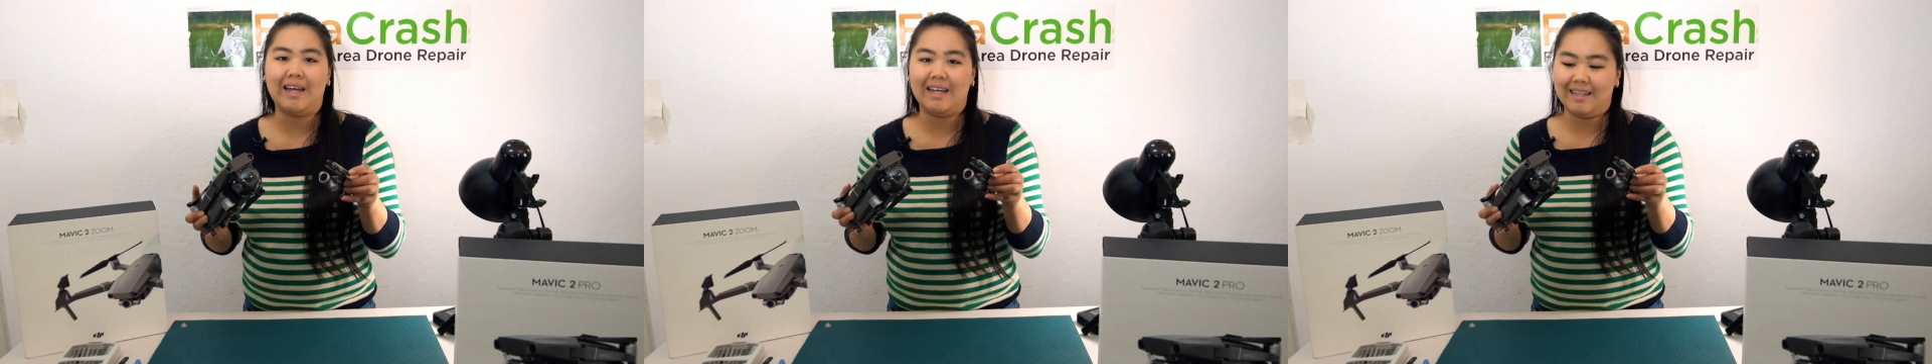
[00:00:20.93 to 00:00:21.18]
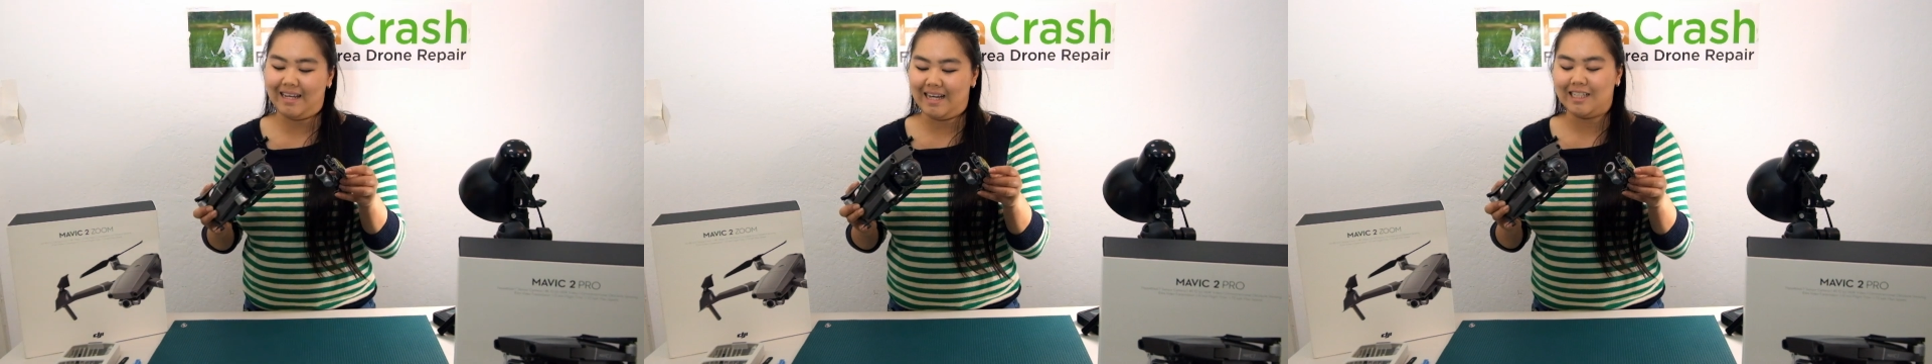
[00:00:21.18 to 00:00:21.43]

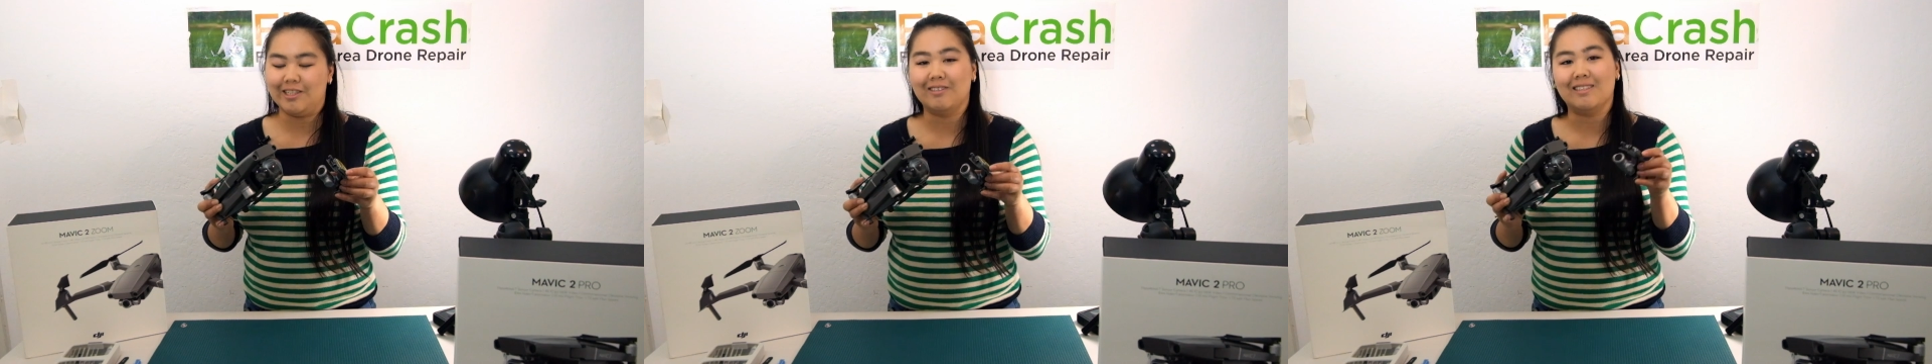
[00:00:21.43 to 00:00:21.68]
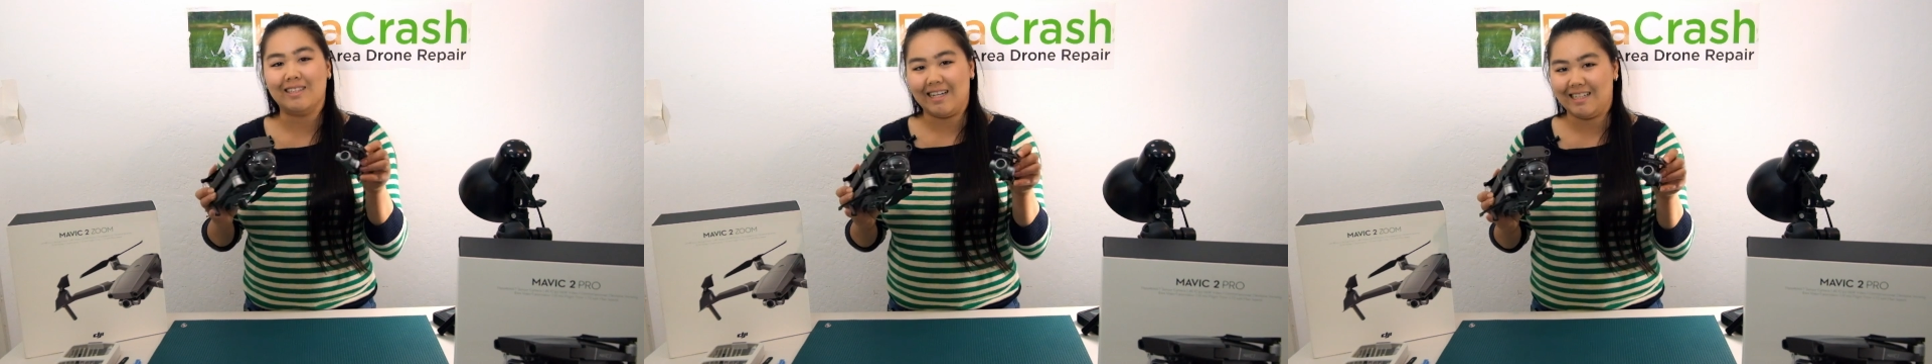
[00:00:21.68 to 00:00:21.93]
and the answer
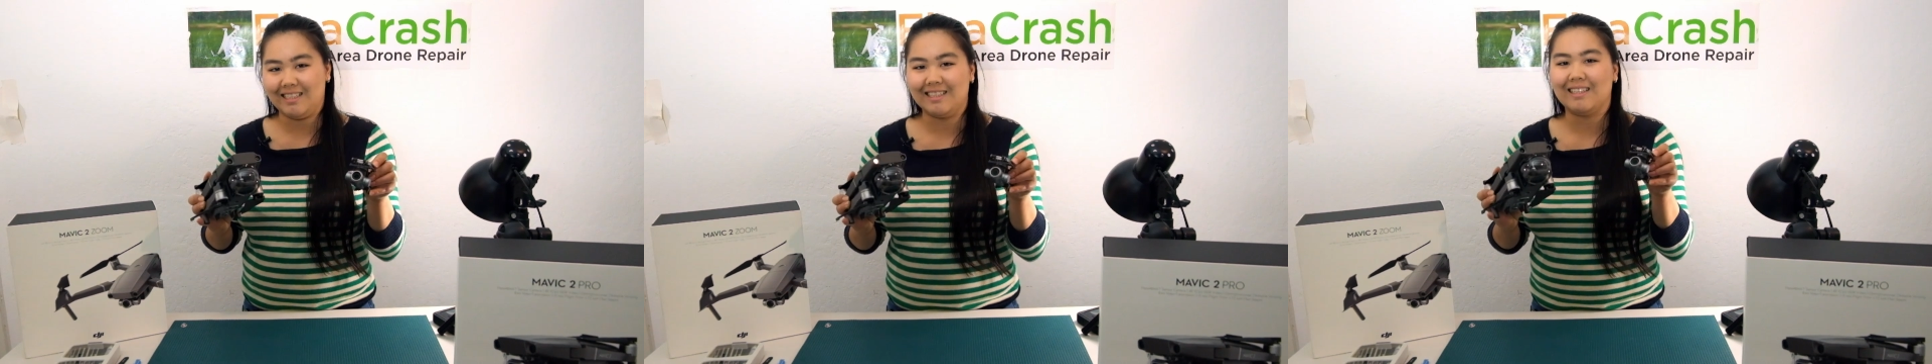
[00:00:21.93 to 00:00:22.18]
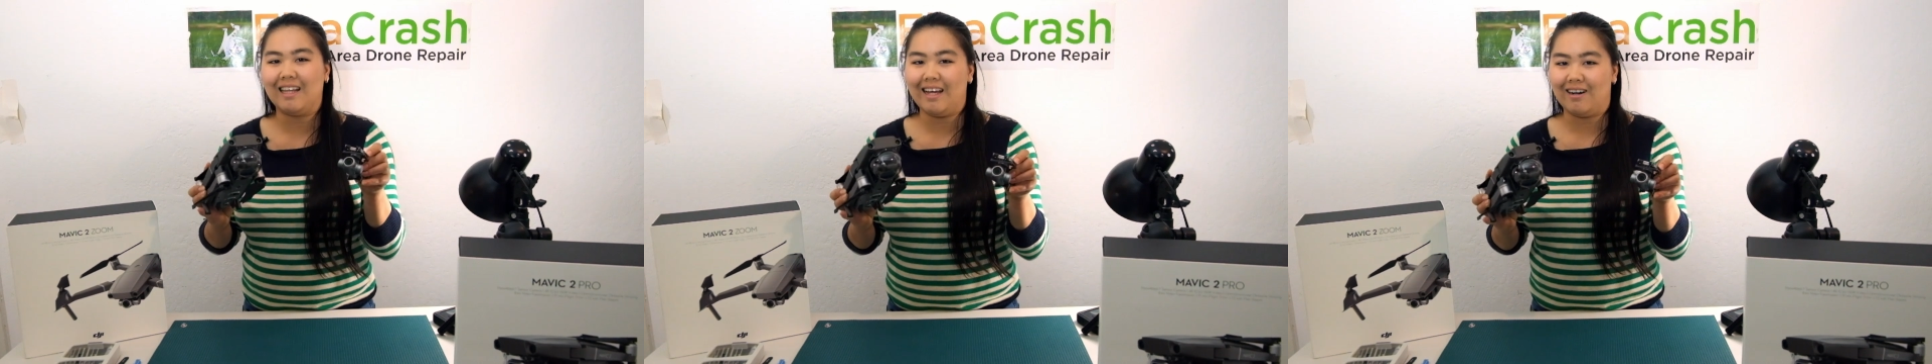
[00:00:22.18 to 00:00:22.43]
is
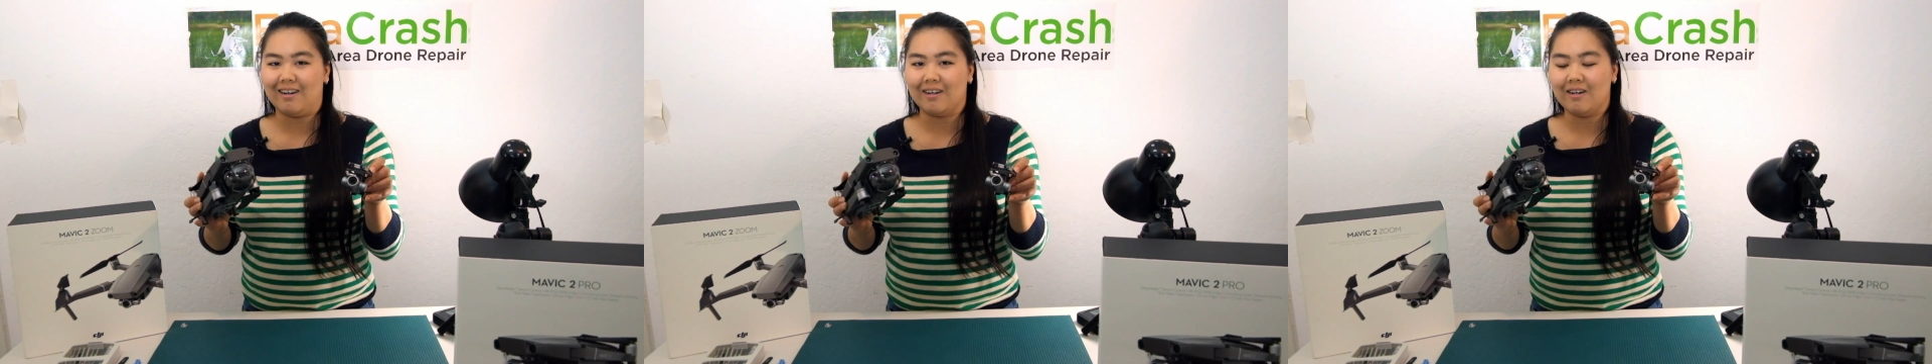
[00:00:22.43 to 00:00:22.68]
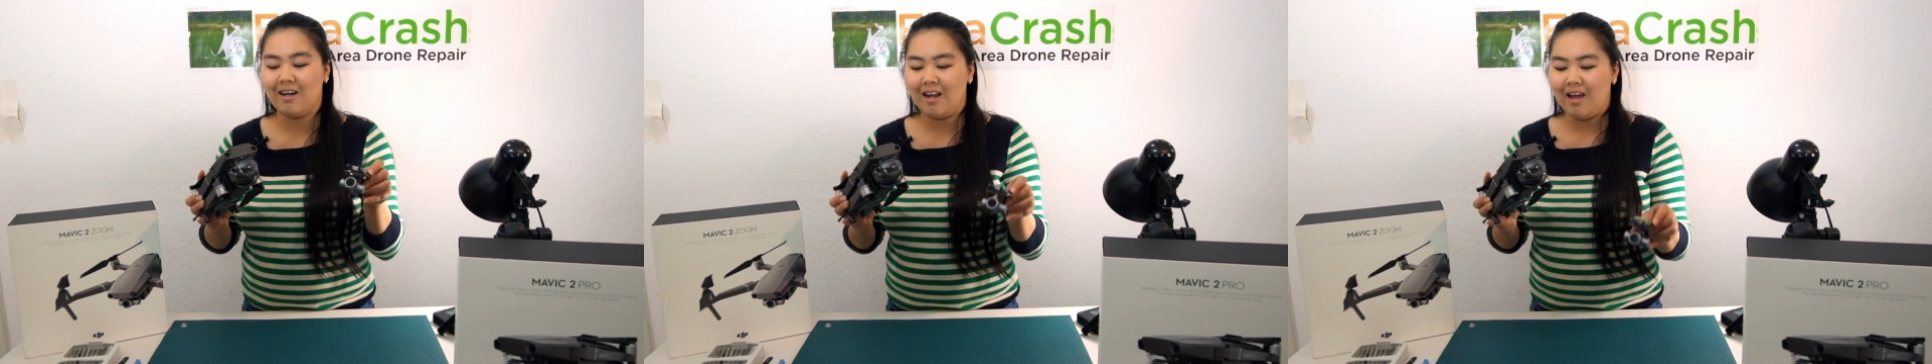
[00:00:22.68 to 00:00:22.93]
yes, they
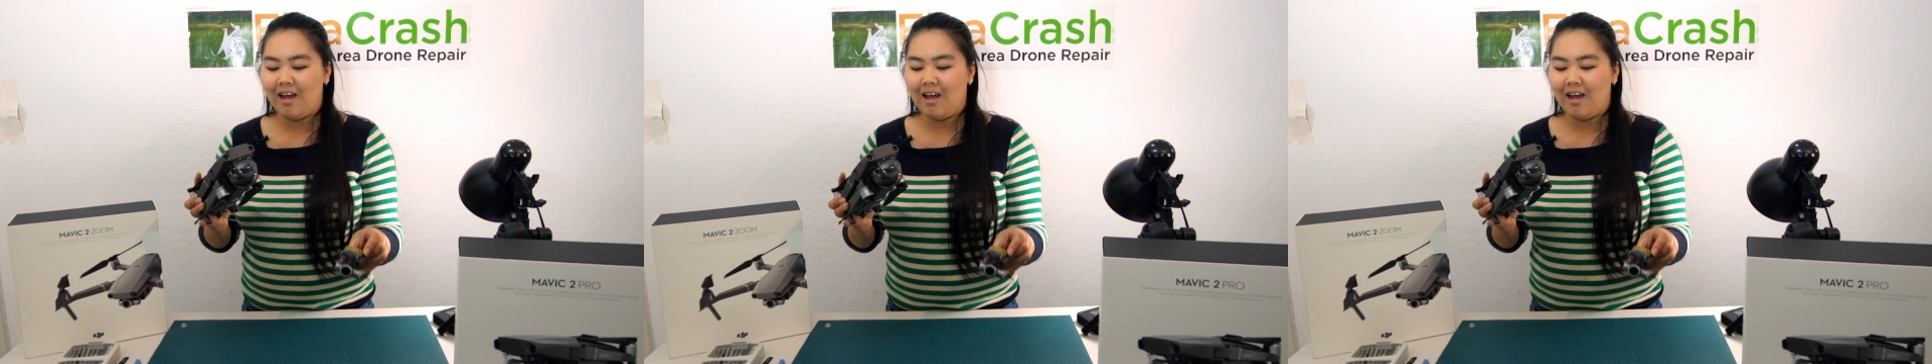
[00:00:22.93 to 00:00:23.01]
are.